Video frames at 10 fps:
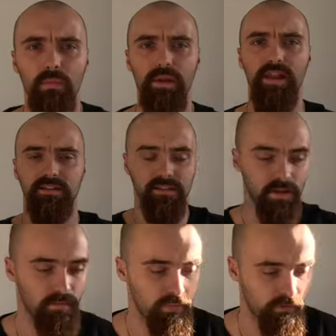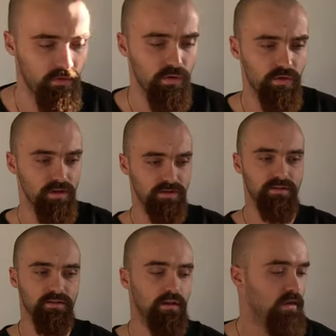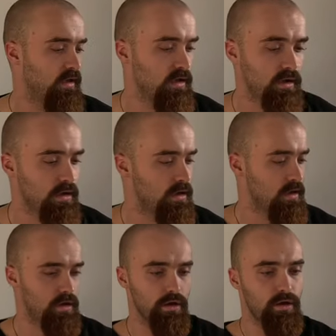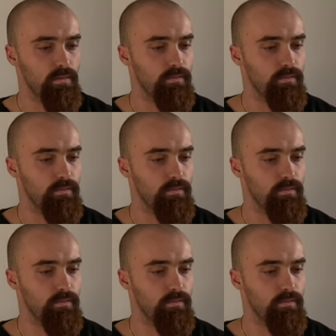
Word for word: minutes before this day